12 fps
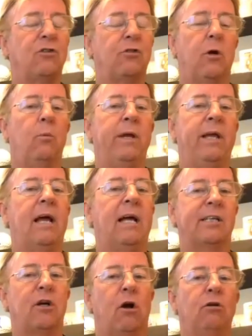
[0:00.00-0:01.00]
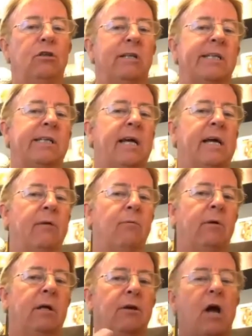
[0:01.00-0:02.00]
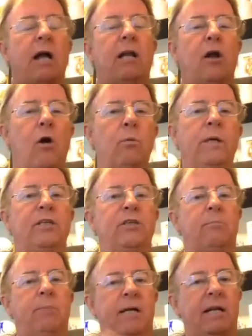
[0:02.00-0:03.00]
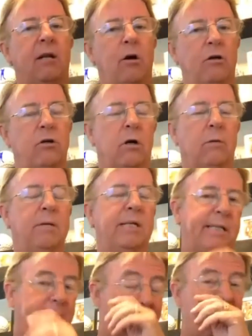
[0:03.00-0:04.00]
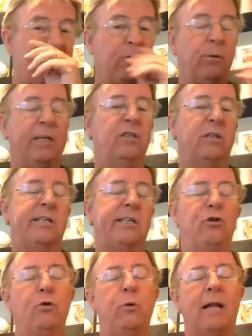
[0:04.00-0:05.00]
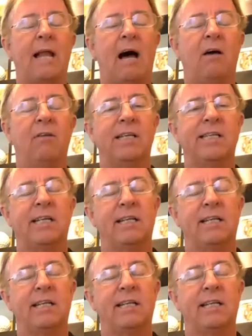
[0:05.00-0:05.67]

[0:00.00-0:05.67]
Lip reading: So we as coaches can, not in our region, but in our tournaments and other regions do allow this.